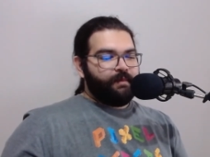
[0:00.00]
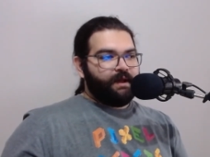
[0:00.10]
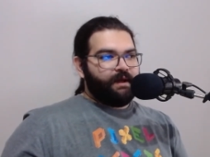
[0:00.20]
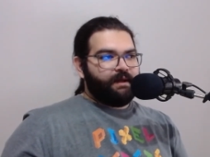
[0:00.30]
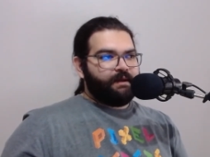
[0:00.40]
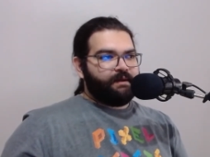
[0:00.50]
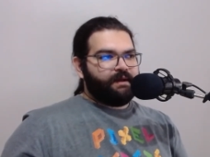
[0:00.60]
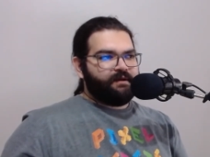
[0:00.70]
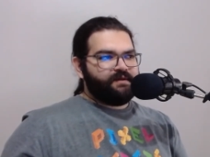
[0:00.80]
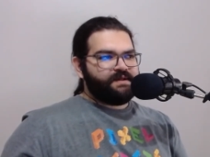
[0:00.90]
And
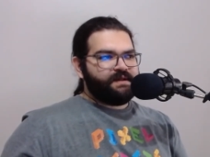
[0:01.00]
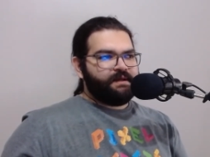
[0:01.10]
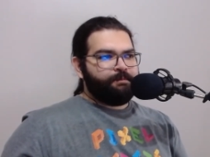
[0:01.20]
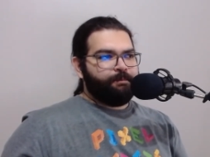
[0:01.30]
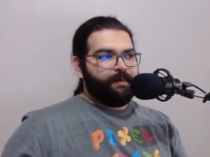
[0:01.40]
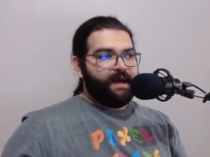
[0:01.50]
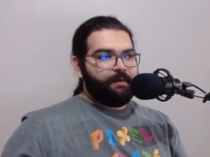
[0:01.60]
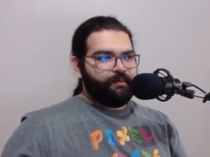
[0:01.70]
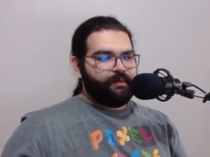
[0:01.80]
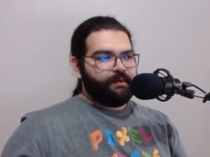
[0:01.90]
there was a
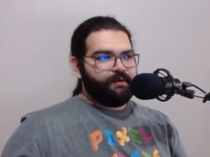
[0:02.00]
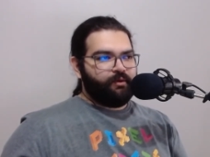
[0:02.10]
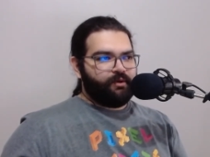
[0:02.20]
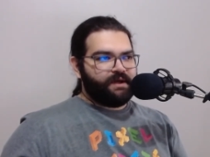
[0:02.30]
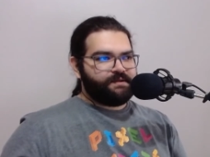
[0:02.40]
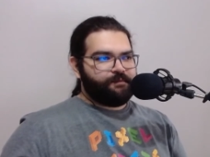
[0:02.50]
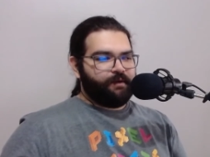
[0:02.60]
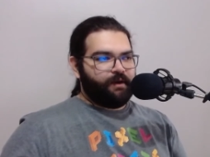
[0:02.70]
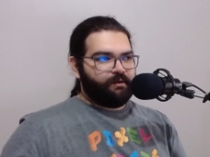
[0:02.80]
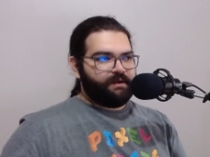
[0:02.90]
map Jonas
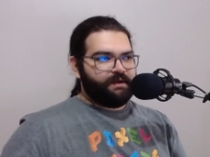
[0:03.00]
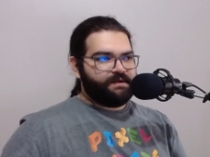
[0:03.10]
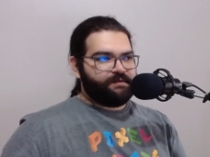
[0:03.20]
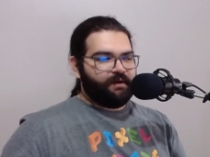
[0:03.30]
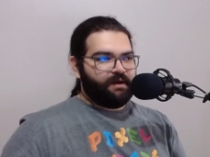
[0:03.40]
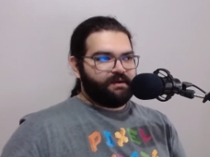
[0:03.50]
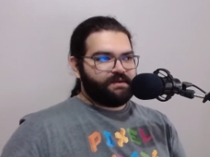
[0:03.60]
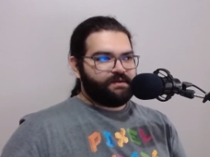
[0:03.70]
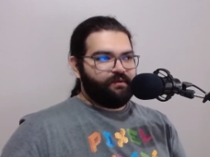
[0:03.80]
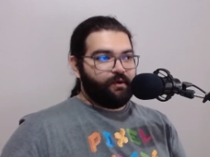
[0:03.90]
found in his
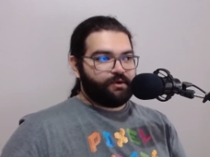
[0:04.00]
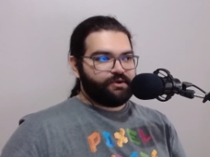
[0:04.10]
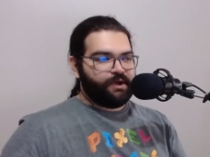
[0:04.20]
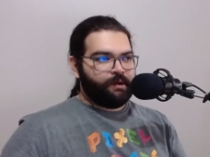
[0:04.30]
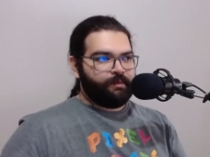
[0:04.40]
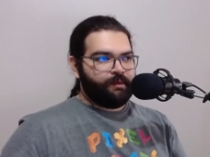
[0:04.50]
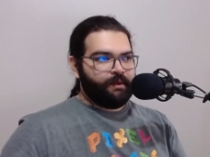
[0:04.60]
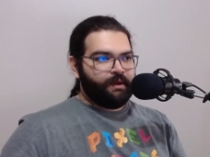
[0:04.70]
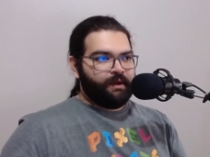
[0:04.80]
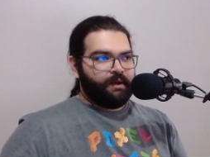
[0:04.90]
father's workshop.
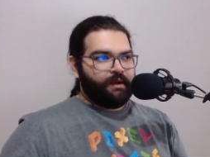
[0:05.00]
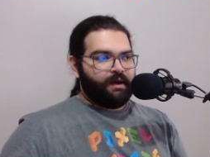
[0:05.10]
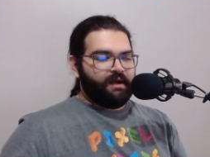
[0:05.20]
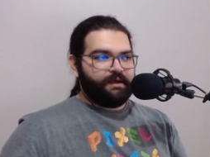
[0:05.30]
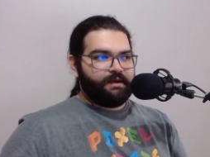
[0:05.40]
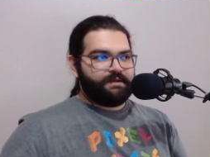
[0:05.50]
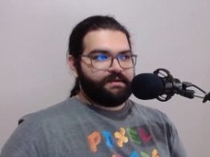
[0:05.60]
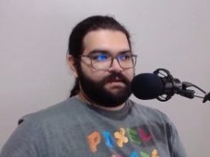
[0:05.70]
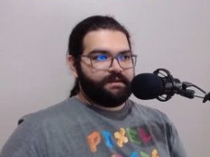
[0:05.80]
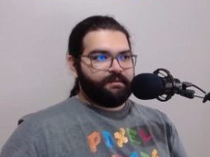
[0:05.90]
I
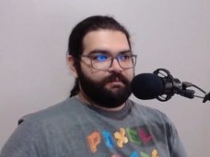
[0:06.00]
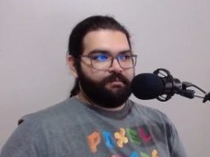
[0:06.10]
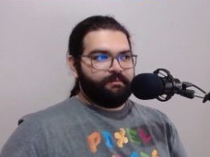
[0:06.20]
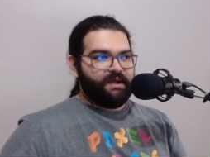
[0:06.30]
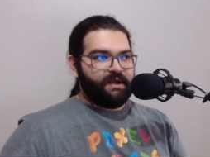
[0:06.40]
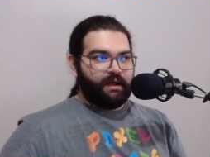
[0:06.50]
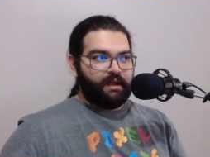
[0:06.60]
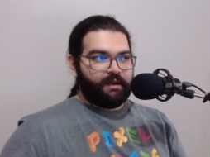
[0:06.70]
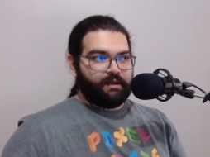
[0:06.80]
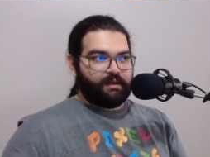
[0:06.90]
guess
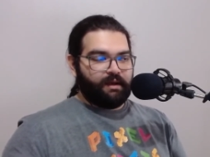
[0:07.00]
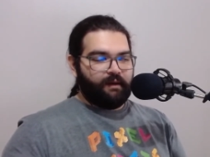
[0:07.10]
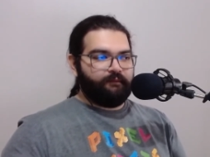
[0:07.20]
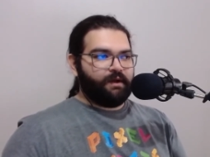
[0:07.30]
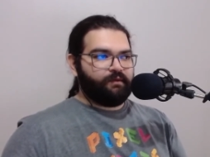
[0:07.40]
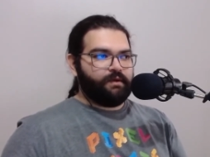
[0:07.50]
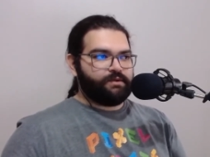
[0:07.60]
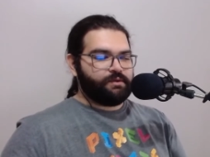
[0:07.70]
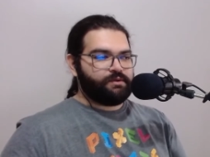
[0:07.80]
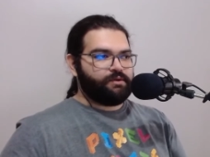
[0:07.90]
Mikhail Kahnwald
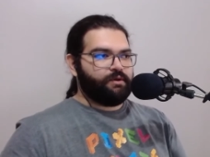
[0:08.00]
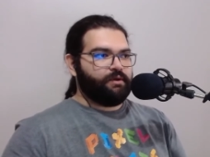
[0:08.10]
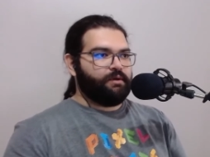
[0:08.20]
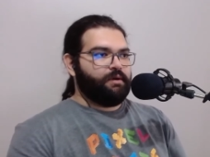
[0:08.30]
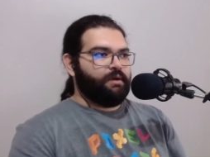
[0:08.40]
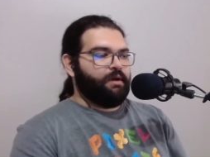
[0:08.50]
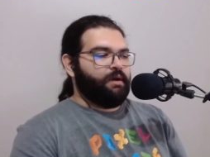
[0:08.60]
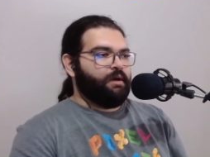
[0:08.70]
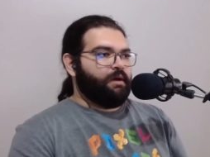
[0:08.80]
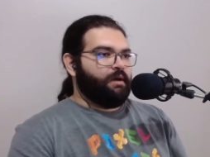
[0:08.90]
was also
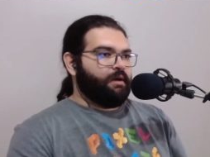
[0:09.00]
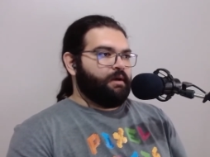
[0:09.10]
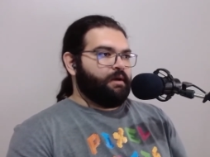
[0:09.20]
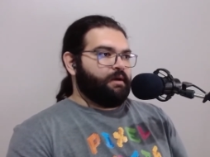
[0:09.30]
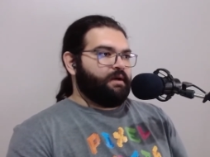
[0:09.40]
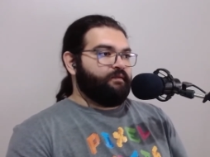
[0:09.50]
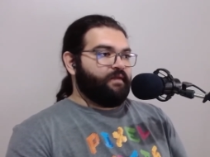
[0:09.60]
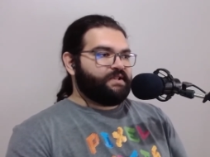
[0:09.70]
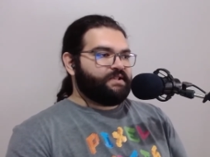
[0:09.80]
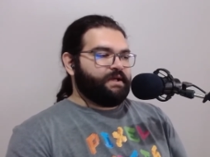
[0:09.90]

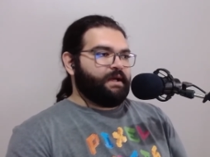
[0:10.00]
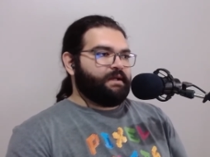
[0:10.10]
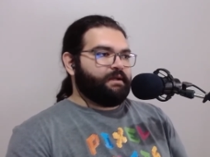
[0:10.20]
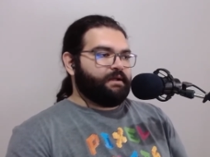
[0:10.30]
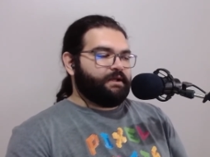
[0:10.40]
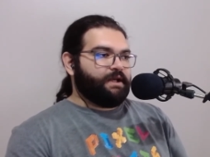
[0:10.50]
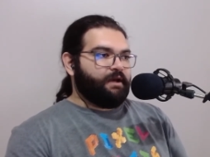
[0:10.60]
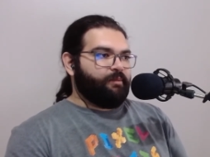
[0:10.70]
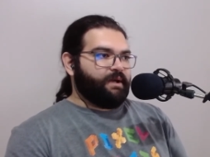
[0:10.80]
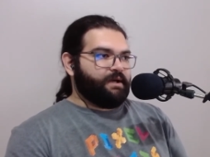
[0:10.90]
investigating the
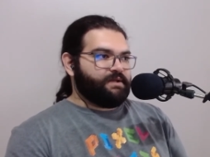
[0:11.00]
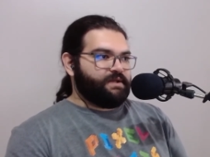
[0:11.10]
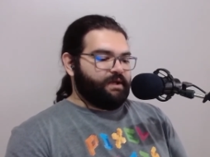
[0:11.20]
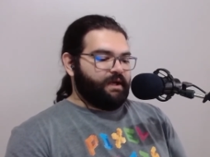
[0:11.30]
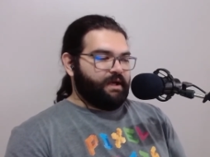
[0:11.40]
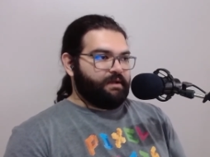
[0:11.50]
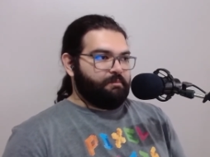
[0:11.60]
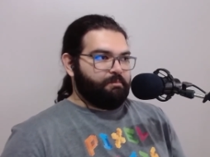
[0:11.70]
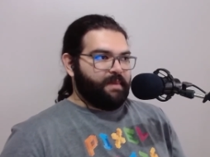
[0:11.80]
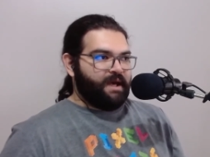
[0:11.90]
cave because he had a
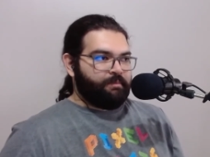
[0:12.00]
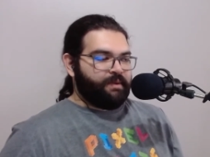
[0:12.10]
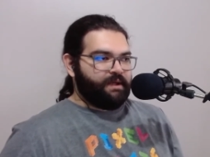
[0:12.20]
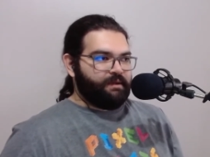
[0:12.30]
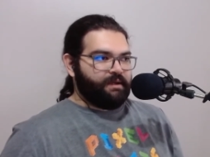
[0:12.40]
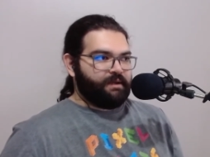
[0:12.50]
map he